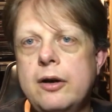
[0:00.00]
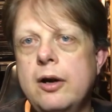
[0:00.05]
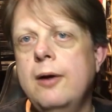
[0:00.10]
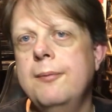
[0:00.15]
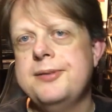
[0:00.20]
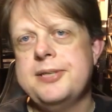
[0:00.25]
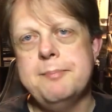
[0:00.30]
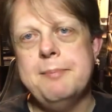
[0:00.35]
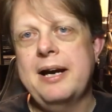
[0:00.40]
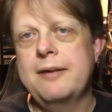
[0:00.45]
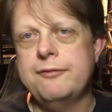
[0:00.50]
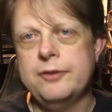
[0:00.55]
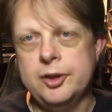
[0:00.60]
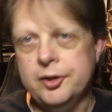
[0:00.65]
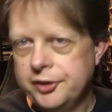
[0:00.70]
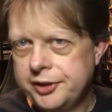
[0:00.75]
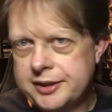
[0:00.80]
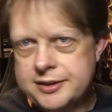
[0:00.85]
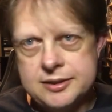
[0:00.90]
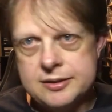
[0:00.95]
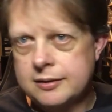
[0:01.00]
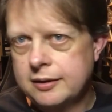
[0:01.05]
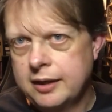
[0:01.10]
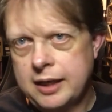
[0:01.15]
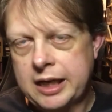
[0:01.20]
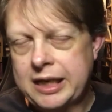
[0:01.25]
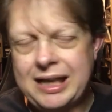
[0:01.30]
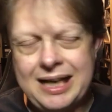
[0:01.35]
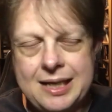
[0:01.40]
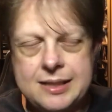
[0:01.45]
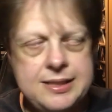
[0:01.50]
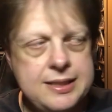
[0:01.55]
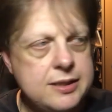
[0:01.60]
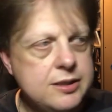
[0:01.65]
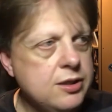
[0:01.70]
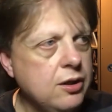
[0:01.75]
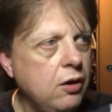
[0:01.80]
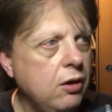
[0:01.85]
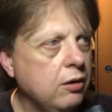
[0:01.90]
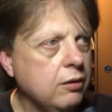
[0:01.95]
Obviously, Back for Good is a
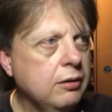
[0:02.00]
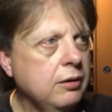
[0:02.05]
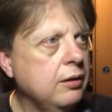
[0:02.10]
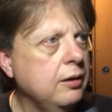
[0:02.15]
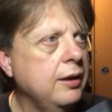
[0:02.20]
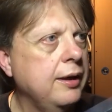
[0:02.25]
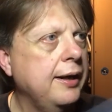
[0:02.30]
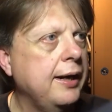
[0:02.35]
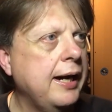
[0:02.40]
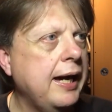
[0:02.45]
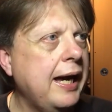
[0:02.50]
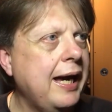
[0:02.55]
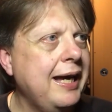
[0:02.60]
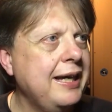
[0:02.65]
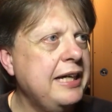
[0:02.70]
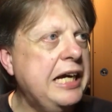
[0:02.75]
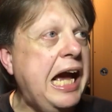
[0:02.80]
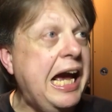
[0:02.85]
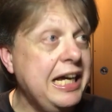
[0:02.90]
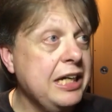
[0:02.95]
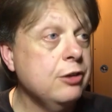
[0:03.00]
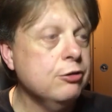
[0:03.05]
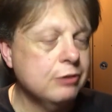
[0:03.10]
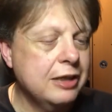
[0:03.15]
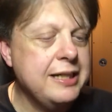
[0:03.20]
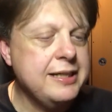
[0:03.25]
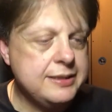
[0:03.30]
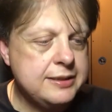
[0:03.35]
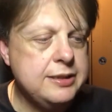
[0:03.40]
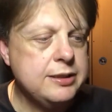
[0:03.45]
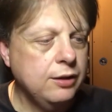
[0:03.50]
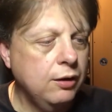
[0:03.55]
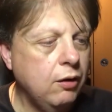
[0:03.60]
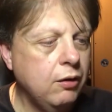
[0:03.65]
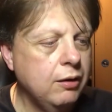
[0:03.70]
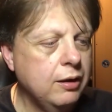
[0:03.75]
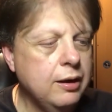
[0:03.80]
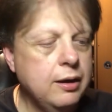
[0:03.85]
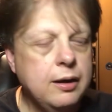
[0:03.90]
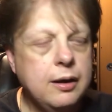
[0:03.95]
classic song, a great
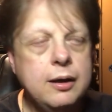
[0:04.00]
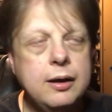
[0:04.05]
song.